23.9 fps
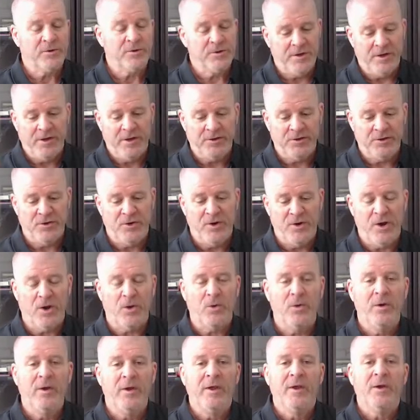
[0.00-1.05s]
Which, as you
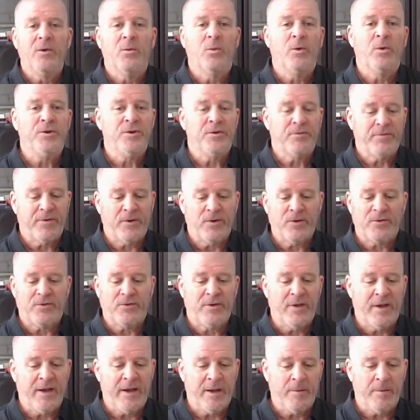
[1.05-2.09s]
know, when you
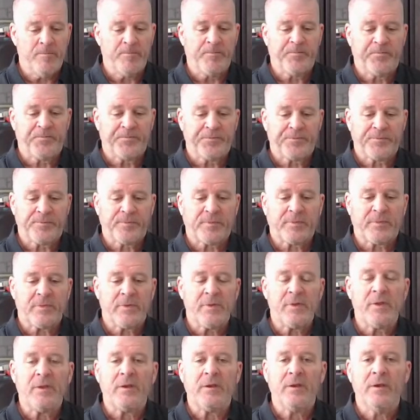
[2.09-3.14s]
first
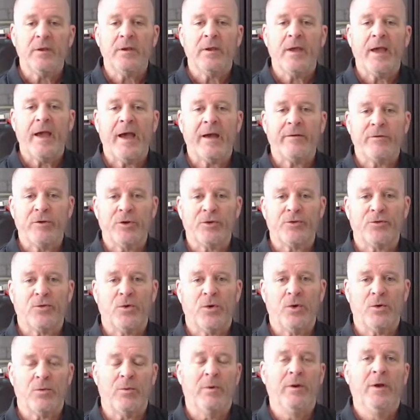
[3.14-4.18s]
have your
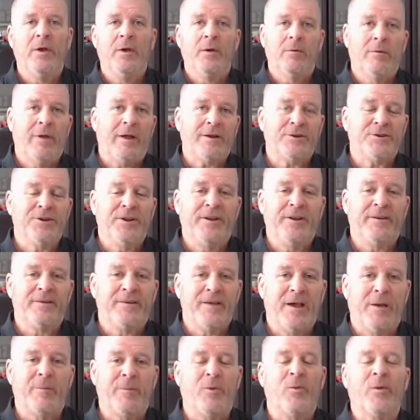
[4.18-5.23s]
stroke, well, actually, they didn't
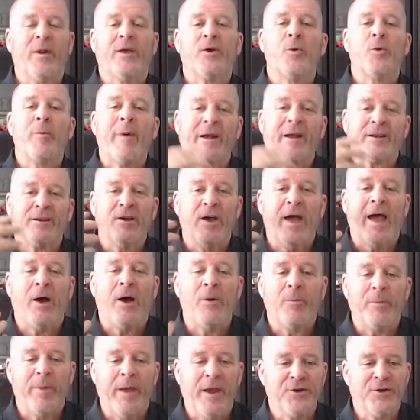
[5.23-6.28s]
tell me. When I go back to
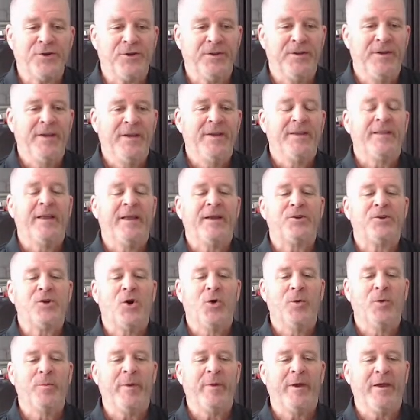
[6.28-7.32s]
outpatient, they
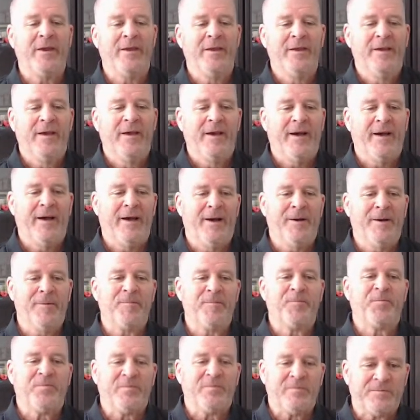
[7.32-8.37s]
told me
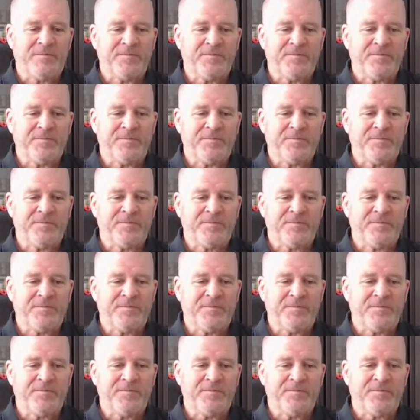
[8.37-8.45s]
um,